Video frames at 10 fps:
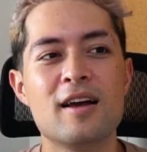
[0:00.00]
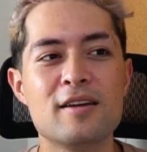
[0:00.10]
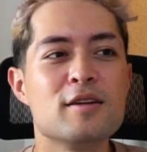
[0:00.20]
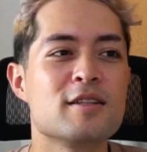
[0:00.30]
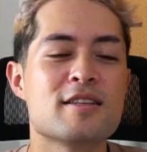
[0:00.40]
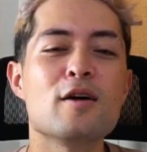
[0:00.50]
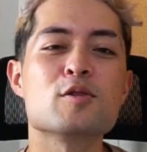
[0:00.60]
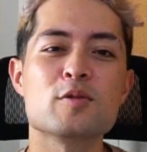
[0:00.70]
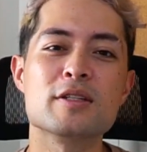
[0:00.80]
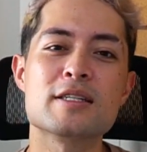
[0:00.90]
It
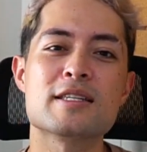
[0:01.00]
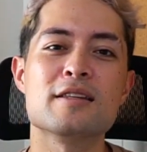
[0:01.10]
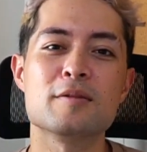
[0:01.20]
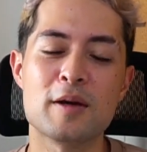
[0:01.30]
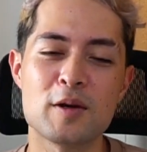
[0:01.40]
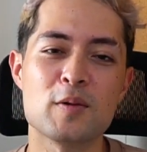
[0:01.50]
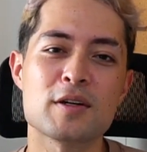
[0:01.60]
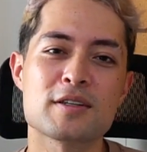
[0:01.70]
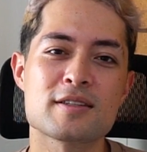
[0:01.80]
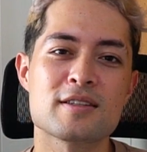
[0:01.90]
sounds really silly, but it
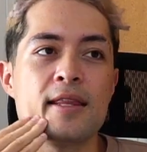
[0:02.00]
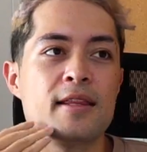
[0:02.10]
works.